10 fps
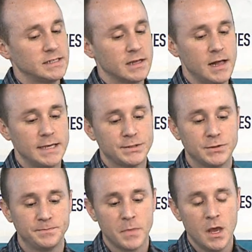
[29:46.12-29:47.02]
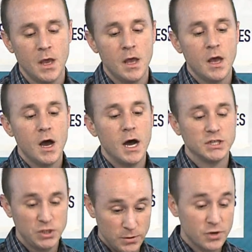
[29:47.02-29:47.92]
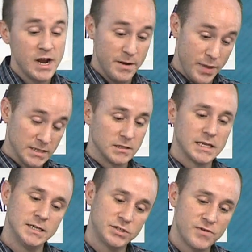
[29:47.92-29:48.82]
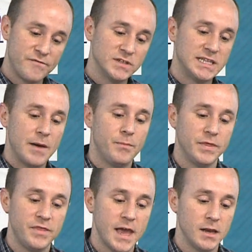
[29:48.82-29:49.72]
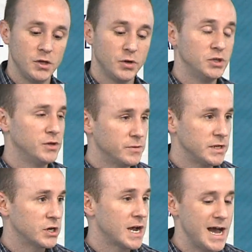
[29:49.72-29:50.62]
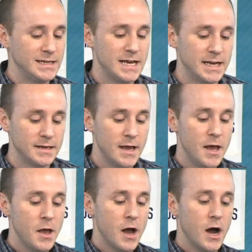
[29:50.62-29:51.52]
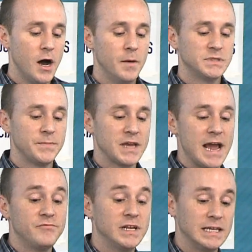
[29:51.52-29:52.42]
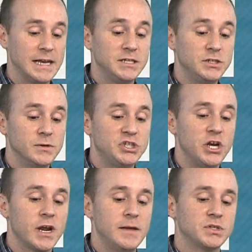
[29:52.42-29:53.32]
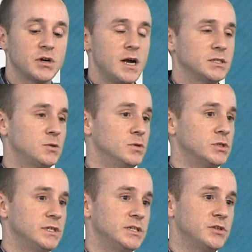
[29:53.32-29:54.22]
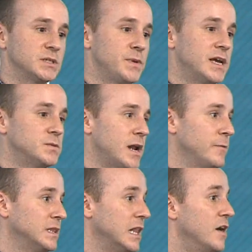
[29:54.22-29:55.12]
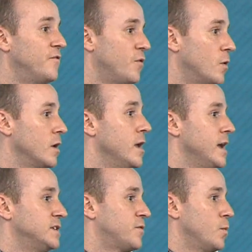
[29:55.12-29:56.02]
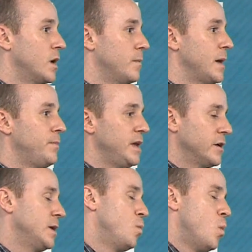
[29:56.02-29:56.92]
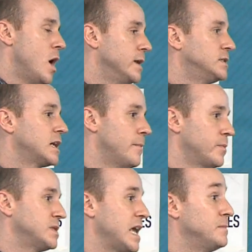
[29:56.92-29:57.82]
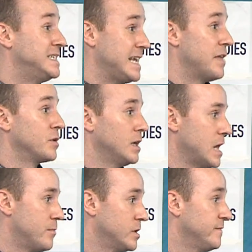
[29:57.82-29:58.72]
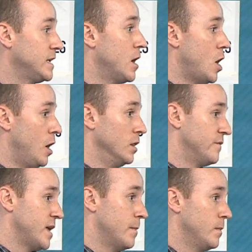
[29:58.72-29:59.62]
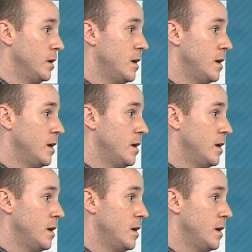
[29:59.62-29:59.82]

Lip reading: to the classroom. Student-created puzzles, I just referenced that, but then you can do it within your content. something I'd really like to do is share games across schools or districts, because what I would love for is for my period 1 to come up with a game together, collaboratively, all of them,